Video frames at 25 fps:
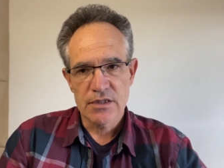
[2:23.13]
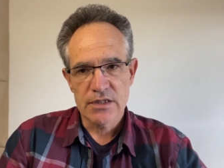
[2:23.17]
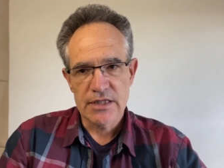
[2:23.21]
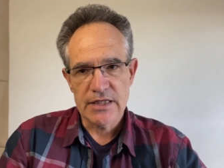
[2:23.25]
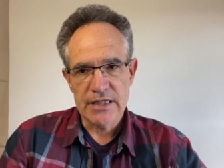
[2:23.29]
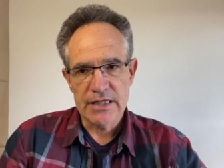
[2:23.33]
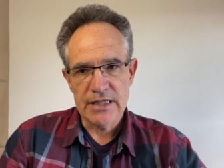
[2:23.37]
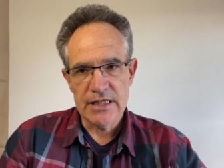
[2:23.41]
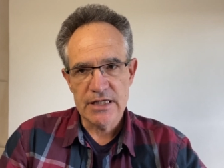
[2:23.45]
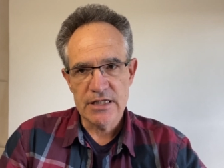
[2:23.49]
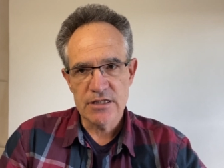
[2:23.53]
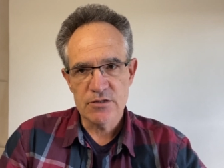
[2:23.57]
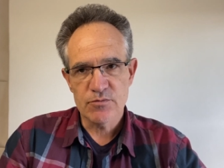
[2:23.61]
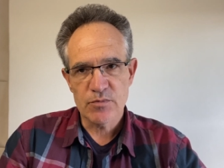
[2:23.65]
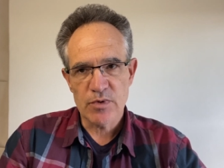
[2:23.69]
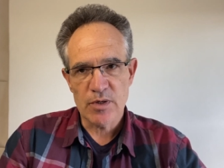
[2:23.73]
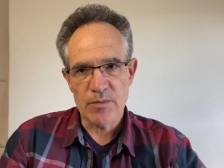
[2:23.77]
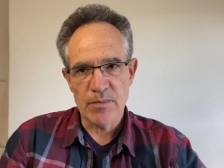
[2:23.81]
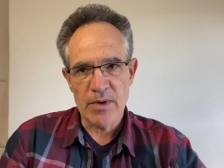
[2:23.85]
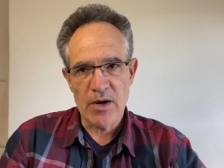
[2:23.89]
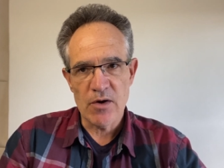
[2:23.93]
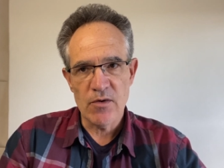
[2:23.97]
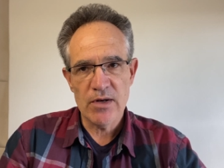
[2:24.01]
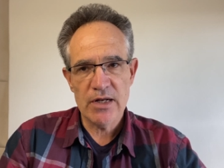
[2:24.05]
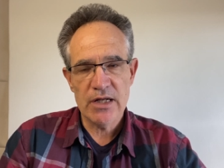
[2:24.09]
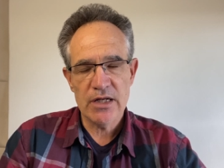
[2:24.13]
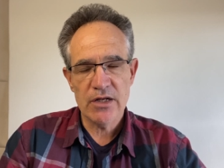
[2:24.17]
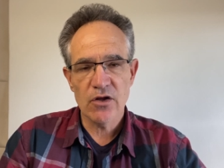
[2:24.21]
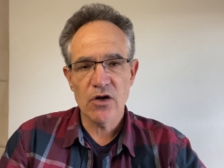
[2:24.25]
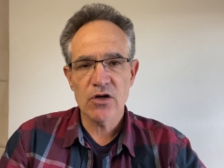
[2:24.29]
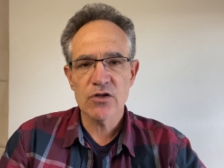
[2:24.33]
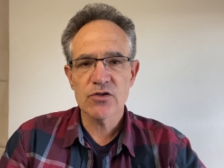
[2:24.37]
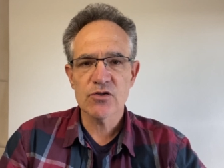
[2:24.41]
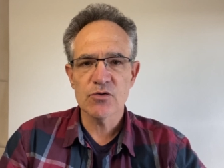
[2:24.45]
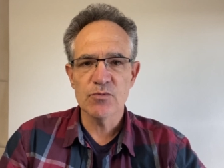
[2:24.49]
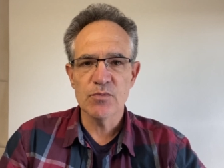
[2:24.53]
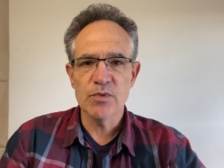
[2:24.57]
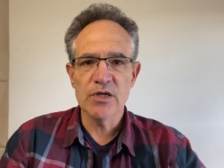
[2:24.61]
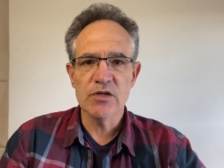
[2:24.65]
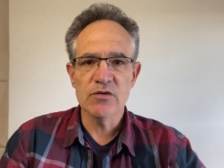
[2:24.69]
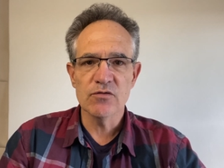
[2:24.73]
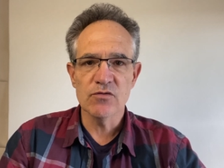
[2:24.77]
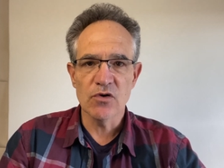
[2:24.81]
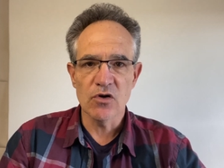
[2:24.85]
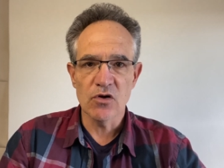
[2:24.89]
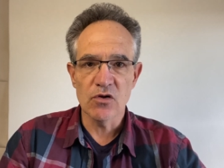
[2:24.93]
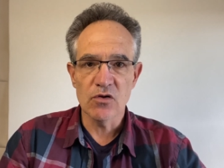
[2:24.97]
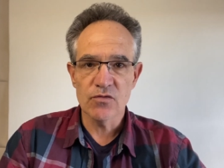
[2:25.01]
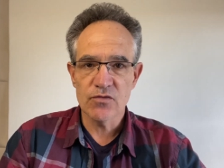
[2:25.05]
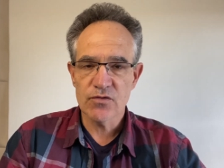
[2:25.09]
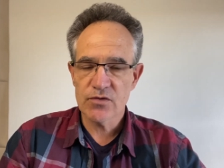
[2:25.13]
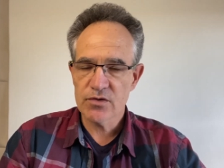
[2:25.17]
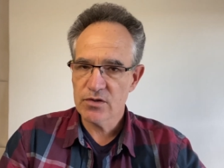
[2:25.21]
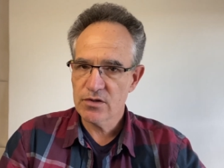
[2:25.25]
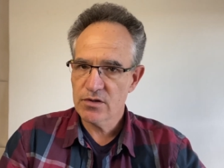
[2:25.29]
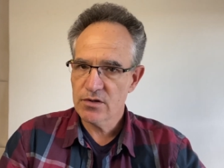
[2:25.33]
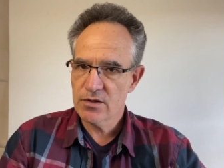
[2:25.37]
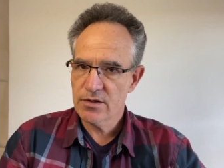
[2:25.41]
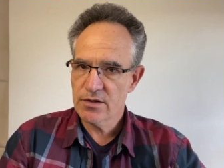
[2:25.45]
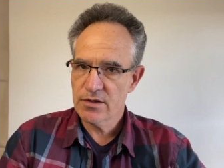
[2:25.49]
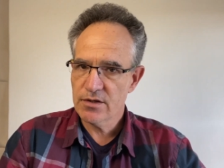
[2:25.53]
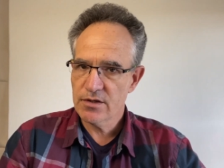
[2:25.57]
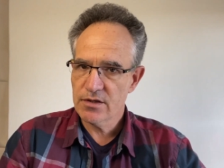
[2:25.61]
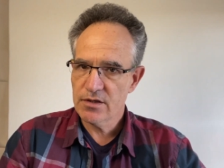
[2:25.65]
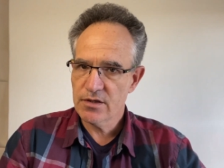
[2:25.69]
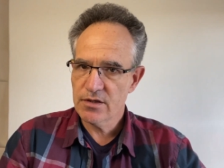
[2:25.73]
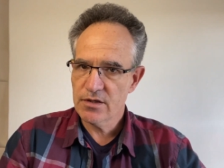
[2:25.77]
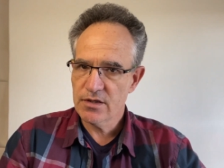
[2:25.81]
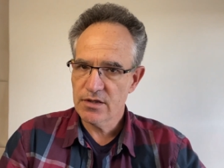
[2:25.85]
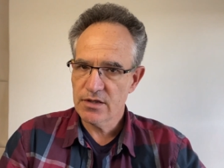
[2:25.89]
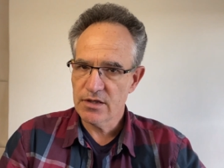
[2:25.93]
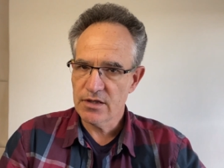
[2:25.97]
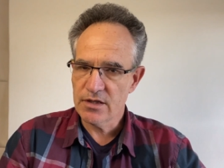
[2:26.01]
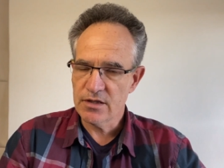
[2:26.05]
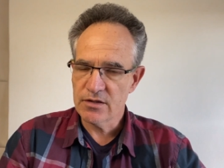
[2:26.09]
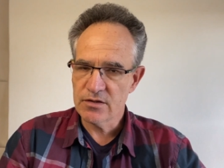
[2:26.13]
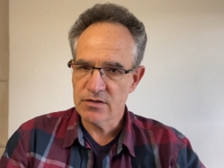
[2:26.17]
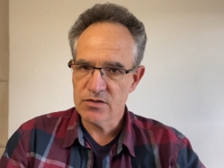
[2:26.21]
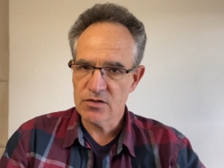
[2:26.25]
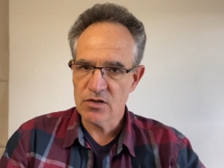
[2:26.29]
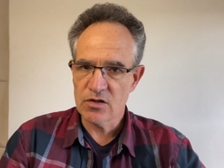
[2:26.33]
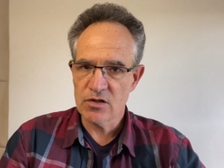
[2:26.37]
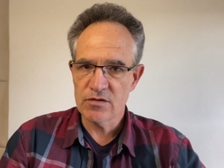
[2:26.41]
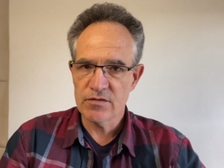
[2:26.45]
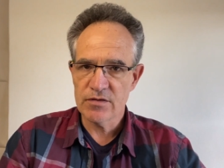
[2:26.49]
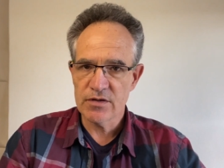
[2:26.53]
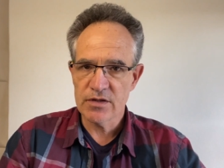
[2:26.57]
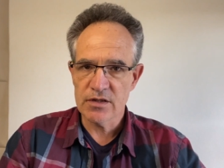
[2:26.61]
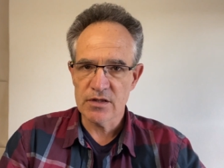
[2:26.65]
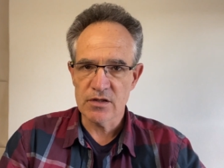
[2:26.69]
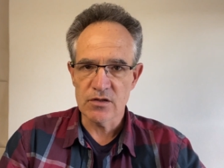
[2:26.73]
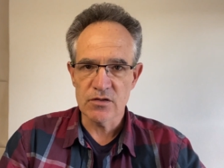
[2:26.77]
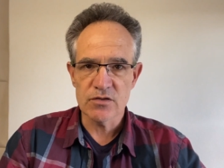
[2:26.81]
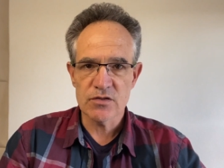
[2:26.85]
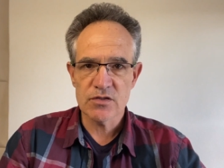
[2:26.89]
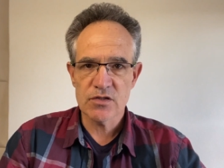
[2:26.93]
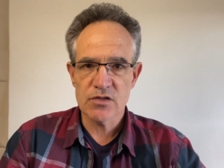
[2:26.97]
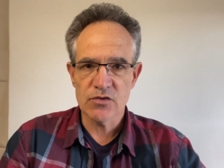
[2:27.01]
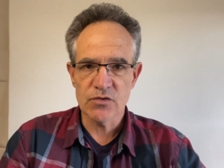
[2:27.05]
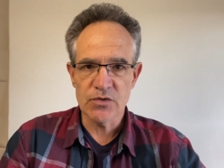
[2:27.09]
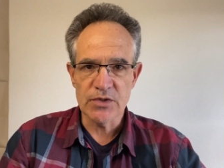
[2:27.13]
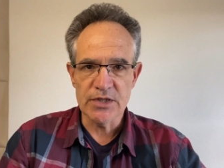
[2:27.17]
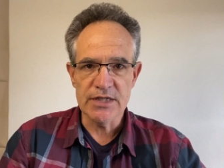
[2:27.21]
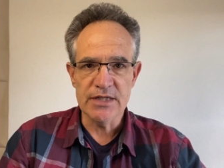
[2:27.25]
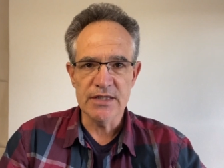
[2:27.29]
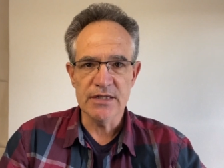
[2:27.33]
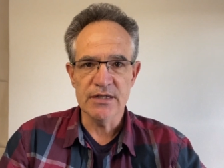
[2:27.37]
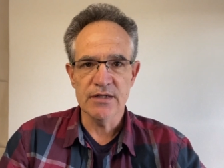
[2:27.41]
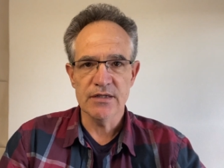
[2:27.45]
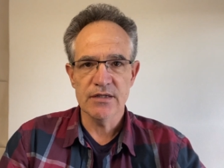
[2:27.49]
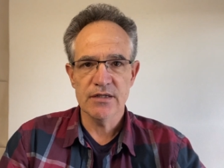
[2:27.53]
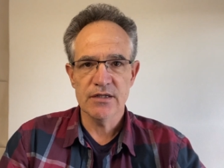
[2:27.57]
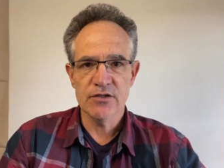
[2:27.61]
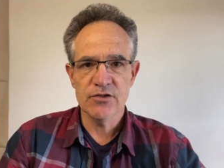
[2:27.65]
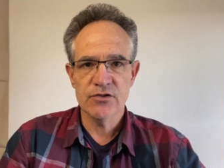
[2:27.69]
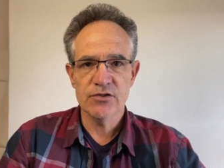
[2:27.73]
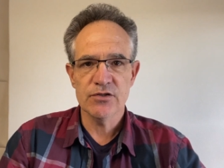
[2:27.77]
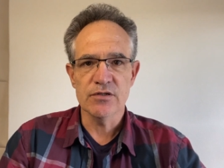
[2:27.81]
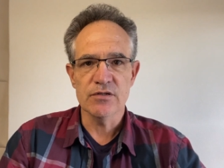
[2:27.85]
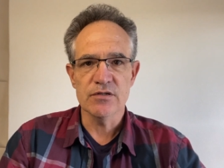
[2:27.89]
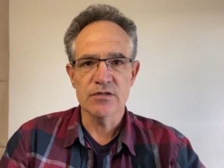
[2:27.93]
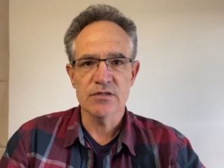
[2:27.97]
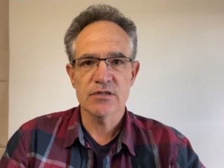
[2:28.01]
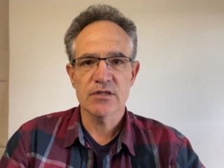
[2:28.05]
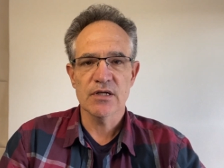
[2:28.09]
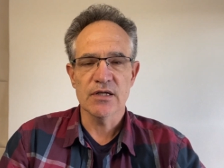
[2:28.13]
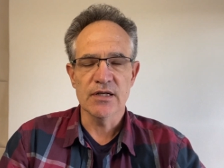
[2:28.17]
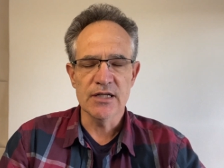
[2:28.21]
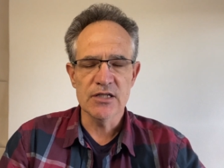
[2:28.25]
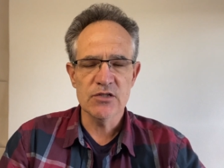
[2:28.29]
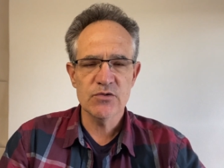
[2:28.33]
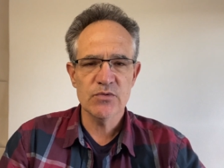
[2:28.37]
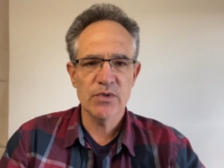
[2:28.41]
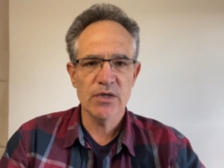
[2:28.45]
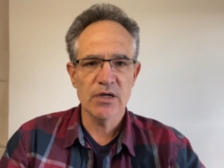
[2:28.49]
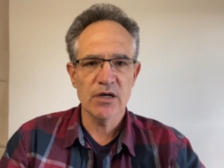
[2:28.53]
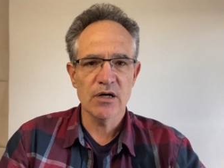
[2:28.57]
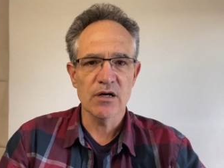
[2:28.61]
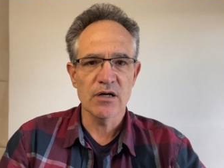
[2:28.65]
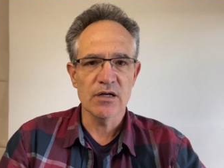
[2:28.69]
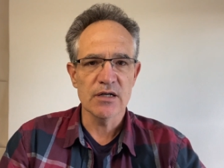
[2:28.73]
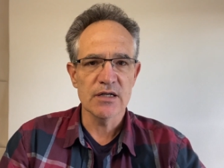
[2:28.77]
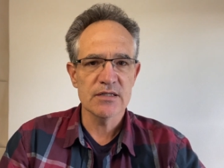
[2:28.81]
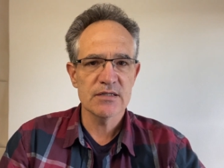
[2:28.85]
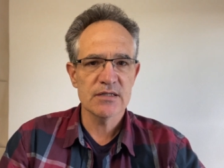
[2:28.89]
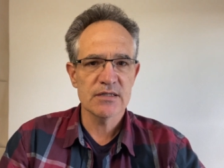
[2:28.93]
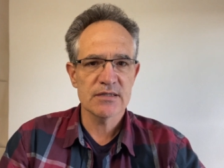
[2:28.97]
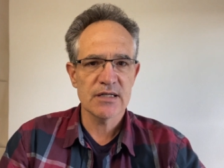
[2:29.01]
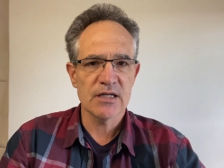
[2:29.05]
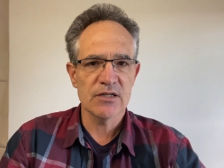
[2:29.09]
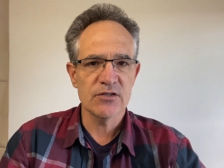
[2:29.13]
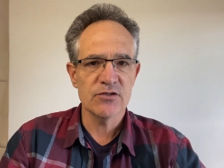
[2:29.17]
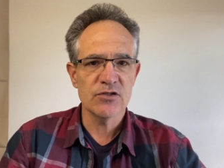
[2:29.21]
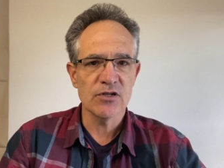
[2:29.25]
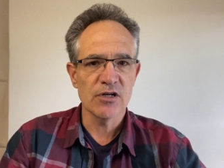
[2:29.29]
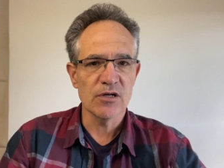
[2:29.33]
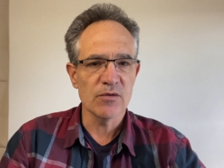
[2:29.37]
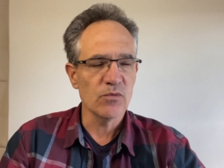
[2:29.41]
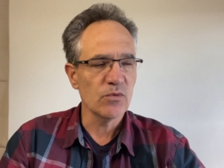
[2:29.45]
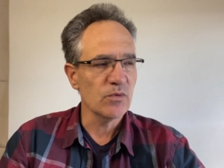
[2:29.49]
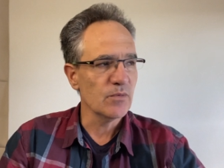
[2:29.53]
is primarily not to be involved in solving those 3D issues, unless it's our job.